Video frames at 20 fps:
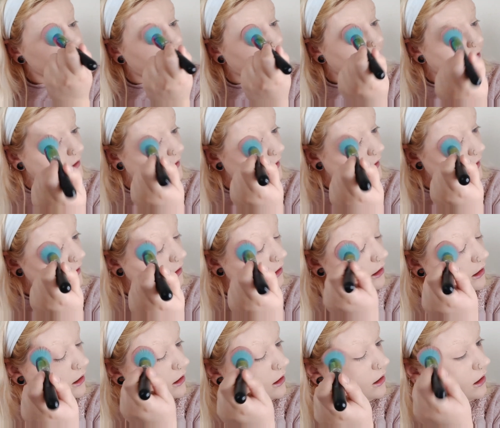gently.
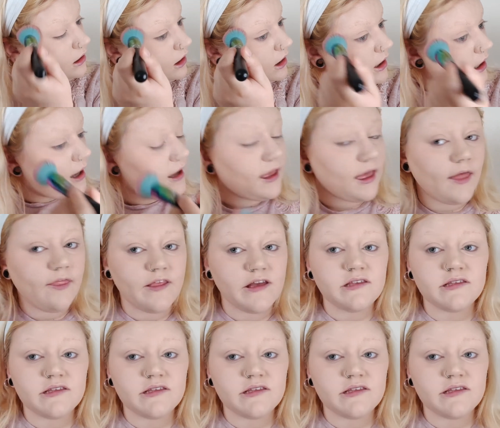Again,